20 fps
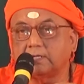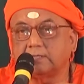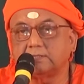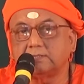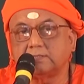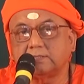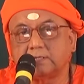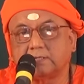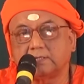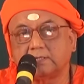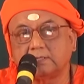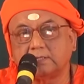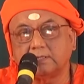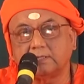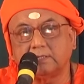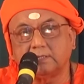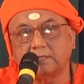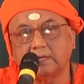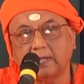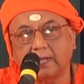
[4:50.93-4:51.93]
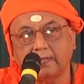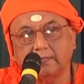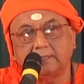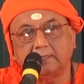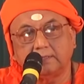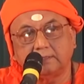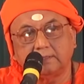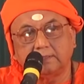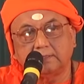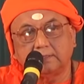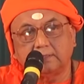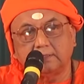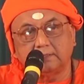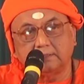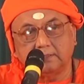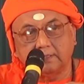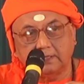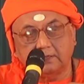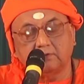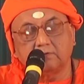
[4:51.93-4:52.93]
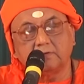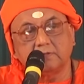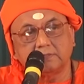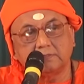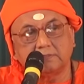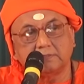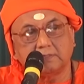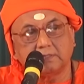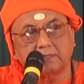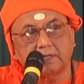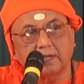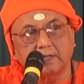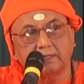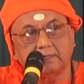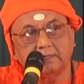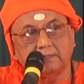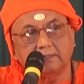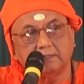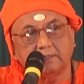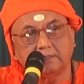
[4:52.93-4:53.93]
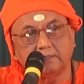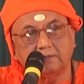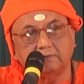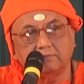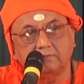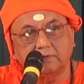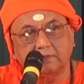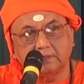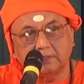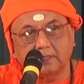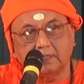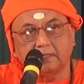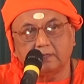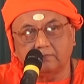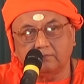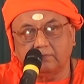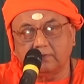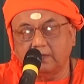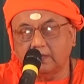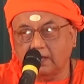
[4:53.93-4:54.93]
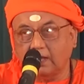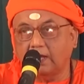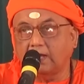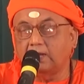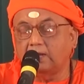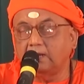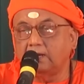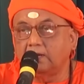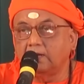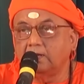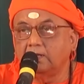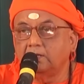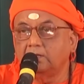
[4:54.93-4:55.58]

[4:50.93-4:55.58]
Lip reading: constricted identity, the egoistic identity we think we are,